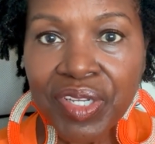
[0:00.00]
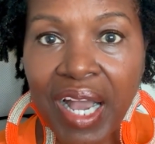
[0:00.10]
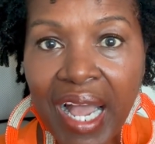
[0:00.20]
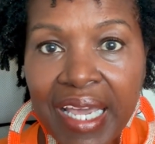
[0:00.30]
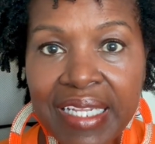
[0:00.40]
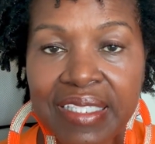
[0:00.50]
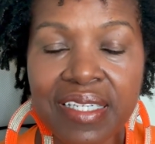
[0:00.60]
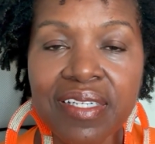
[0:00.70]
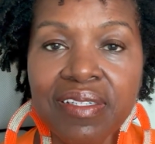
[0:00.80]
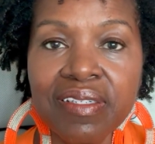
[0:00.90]

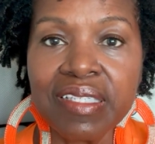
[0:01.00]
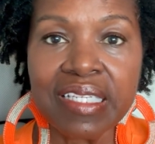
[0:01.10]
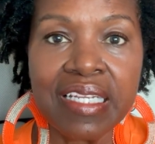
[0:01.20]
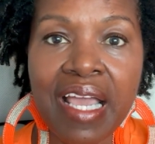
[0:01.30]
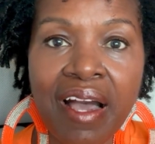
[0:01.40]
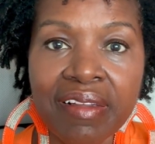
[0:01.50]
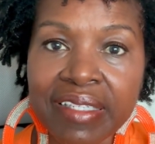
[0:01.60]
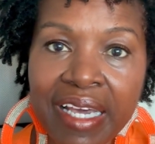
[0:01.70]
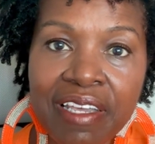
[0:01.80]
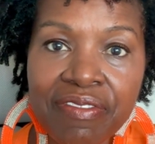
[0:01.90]
ideals in how
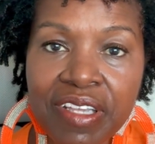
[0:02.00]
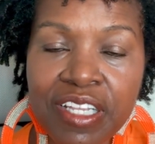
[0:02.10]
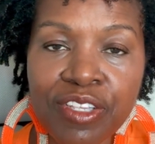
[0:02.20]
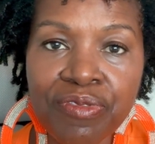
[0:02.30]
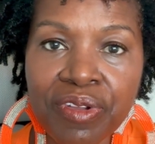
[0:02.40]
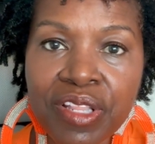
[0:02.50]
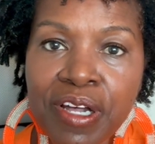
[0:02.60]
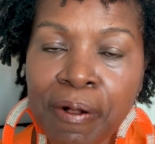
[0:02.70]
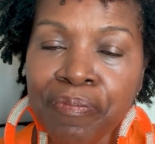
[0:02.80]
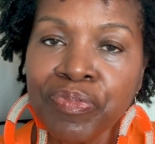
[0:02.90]
life is for
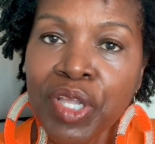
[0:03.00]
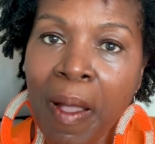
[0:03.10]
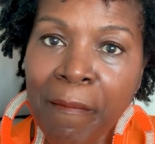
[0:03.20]
them.